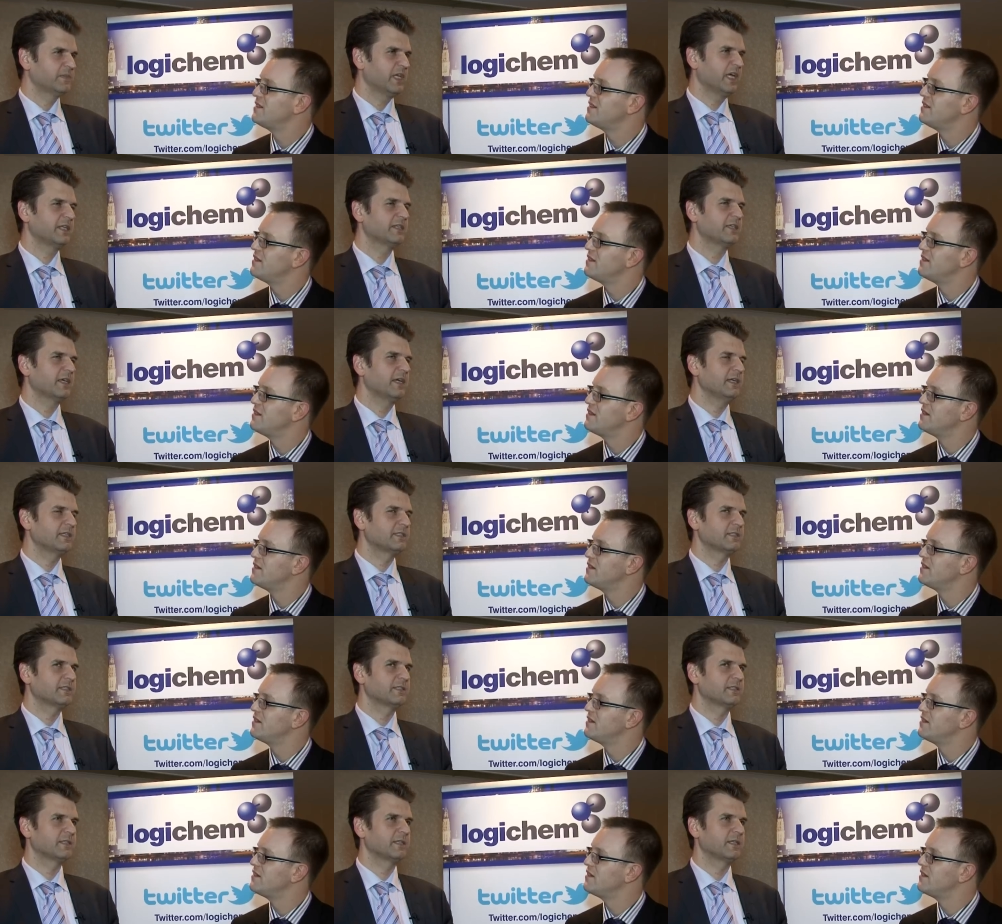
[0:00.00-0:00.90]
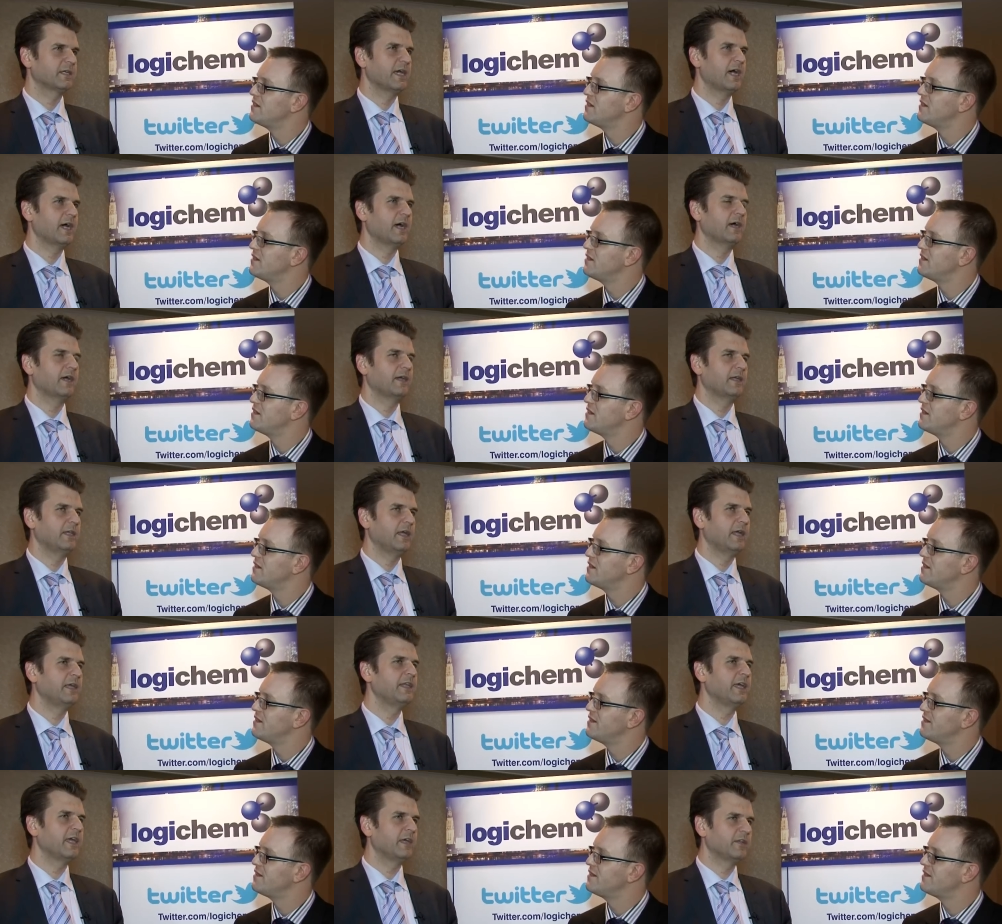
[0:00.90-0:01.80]

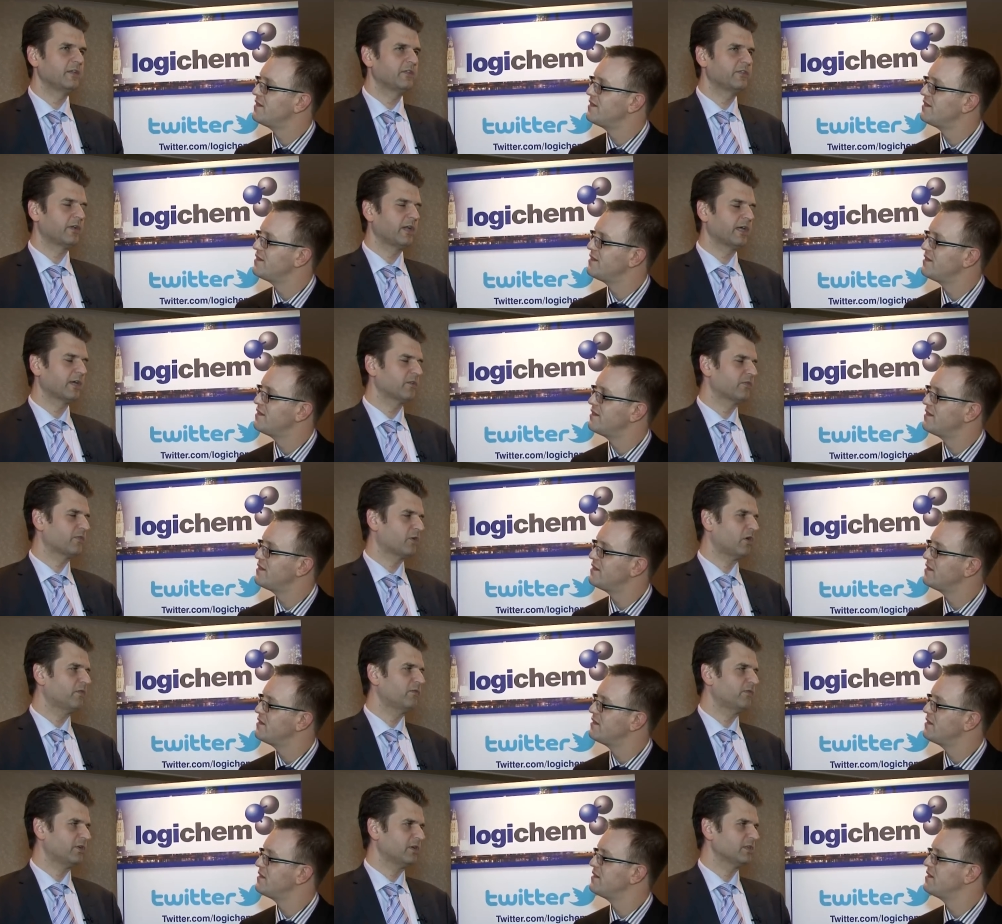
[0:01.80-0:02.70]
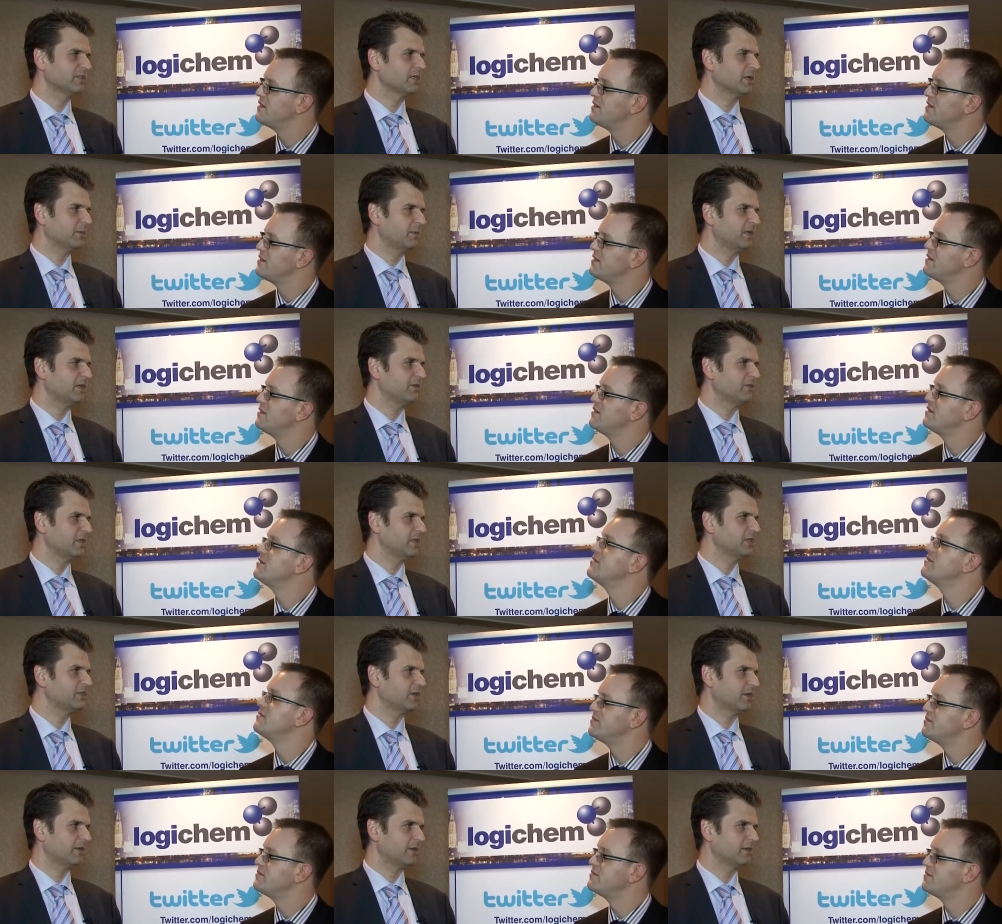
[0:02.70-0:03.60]
Speaker 1: In the end, it's a lack of confidence, I believe, in
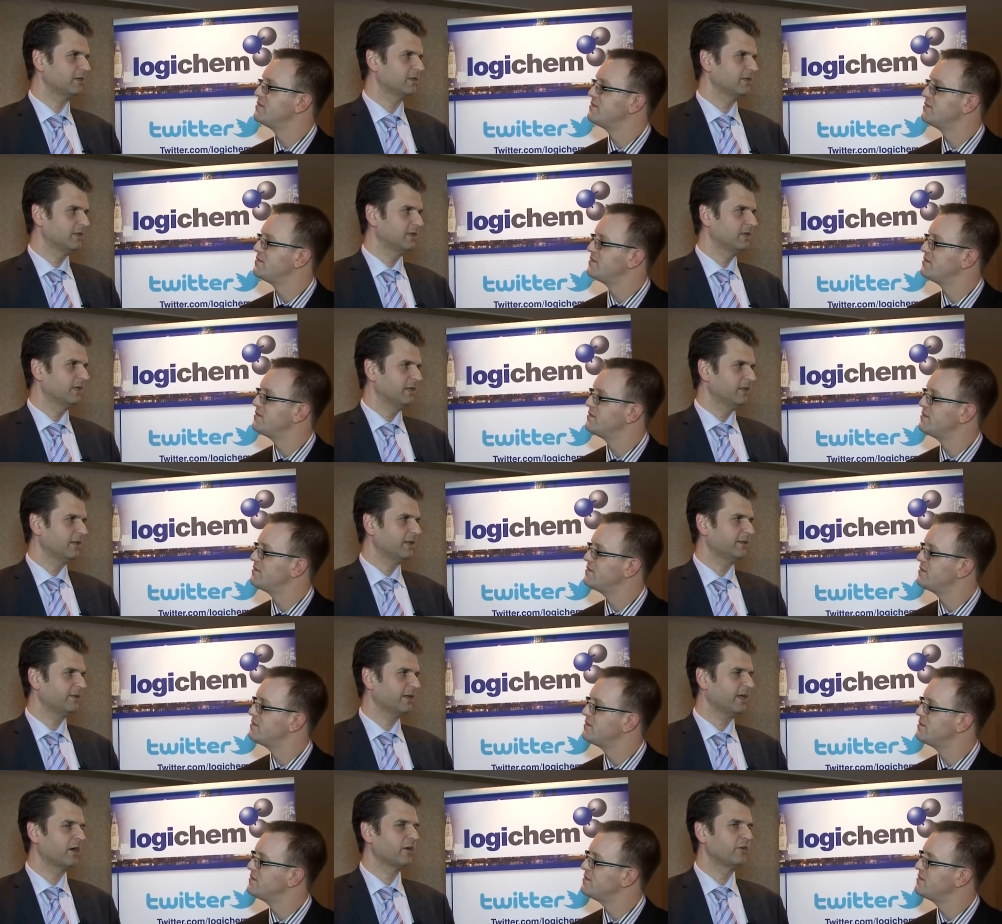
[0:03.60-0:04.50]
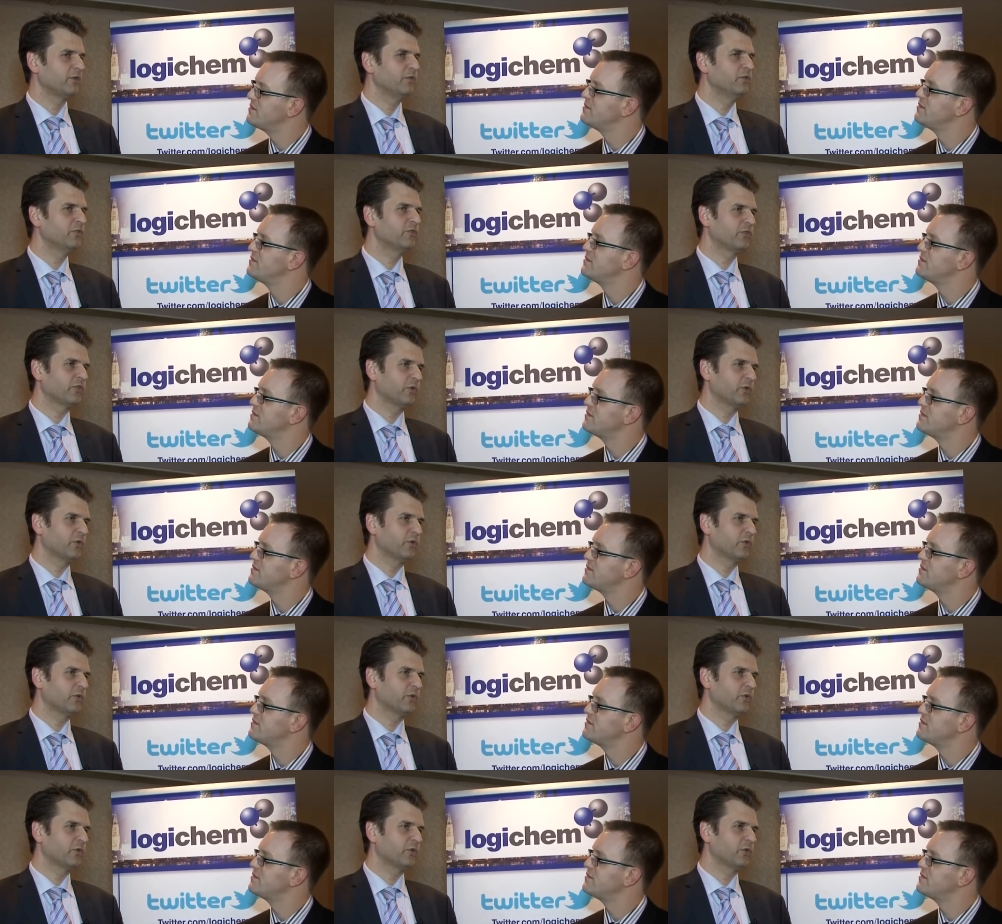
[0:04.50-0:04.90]
each other. That they are used